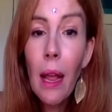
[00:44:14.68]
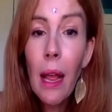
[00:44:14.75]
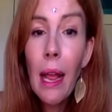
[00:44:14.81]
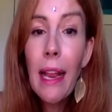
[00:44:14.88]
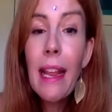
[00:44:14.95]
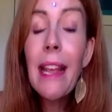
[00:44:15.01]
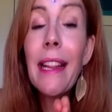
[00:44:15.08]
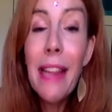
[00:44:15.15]

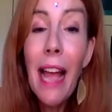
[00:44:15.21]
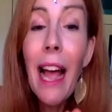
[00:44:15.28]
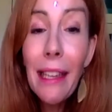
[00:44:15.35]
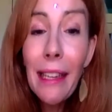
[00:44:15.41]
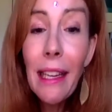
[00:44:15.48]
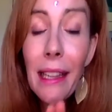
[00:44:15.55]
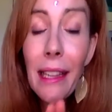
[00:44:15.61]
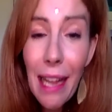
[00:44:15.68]
He
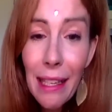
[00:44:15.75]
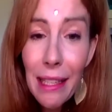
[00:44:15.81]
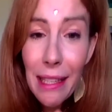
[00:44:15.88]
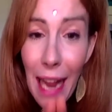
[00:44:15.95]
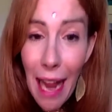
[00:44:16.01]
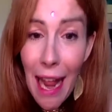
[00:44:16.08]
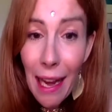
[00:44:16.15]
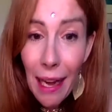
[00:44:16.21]
died in that
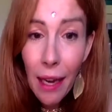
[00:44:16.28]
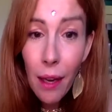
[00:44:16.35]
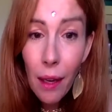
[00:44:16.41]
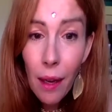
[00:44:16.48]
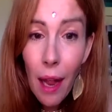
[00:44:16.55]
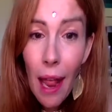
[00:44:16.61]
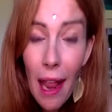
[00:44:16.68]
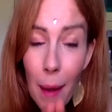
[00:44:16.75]
day,
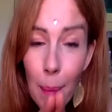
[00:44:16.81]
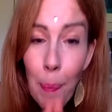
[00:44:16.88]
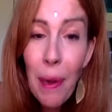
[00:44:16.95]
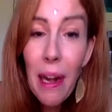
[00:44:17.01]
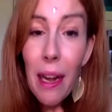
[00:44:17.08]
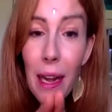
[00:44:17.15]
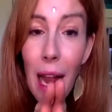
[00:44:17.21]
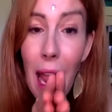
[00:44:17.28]

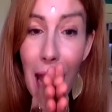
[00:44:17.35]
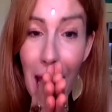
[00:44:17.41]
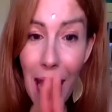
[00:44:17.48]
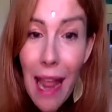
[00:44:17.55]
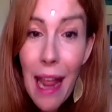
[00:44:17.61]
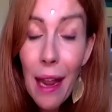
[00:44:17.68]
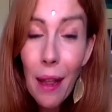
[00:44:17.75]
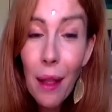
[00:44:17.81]
April
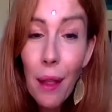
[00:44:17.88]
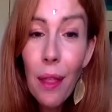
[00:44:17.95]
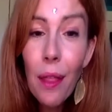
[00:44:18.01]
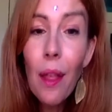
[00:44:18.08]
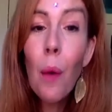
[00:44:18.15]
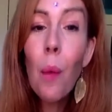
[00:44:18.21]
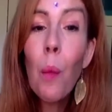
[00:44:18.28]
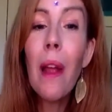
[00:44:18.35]
8th,
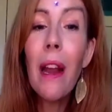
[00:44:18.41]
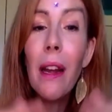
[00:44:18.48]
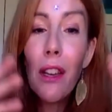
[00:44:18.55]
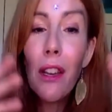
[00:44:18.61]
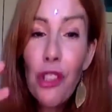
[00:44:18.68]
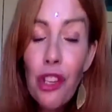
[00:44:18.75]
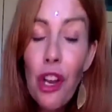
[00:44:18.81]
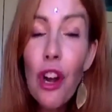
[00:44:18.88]
when
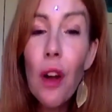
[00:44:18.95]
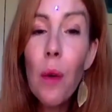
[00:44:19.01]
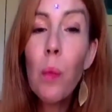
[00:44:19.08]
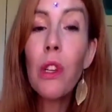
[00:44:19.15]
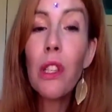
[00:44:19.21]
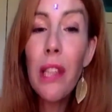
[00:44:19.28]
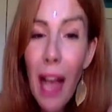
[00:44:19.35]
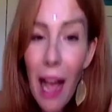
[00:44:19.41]
CERN
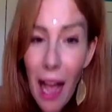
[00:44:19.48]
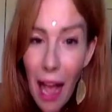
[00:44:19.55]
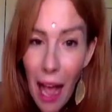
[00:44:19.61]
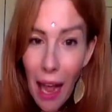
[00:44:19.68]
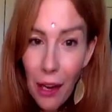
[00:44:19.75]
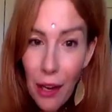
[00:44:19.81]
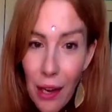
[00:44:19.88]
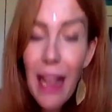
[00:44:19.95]
was
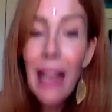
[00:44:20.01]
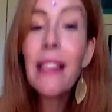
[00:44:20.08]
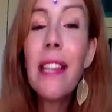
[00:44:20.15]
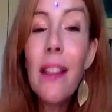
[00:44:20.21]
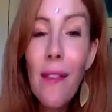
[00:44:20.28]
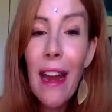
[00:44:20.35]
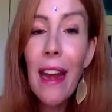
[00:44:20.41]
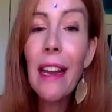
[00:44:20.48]

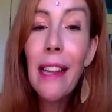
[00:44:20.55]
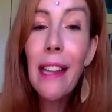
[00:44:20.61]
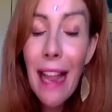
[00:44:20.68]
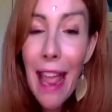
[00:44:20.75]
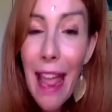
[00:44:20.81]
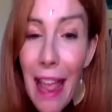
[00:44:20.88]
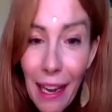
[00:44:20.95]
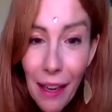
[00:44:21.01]
reactivated
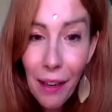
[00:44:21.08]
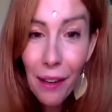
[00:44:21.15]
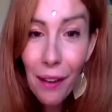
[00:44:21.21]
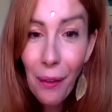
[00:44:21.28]
again.